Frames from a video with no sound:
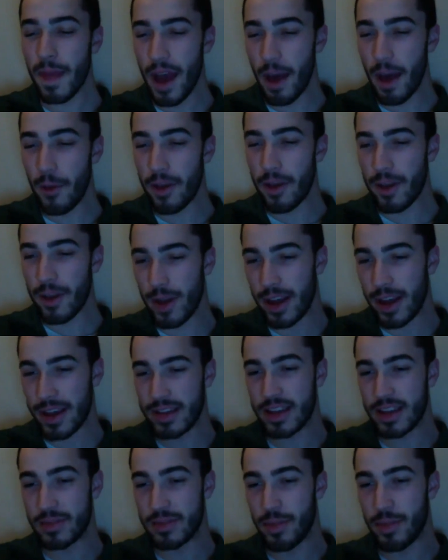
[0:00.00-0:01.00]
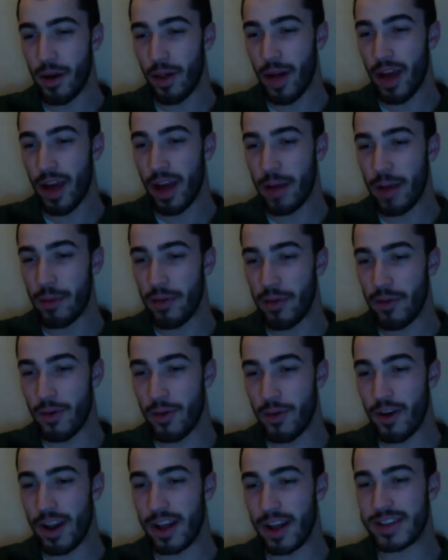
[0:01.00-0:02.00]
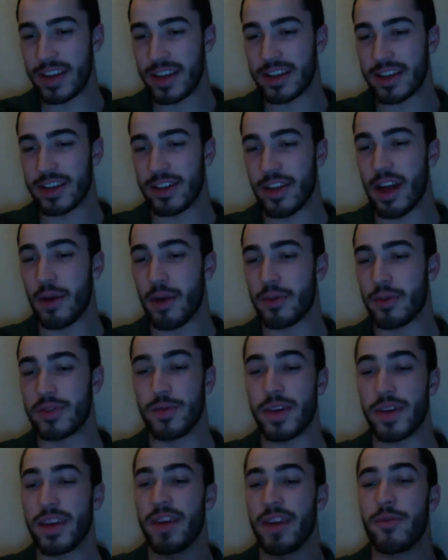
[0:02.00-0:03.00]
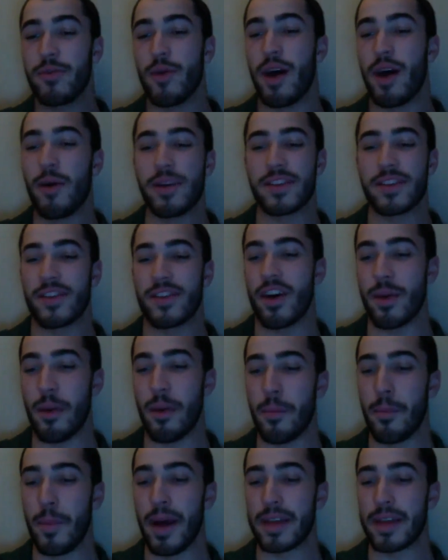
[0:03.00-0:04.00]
I want to quick get this parlay in before it hits 6 o'clock. So we can, if you want, we can talk about bets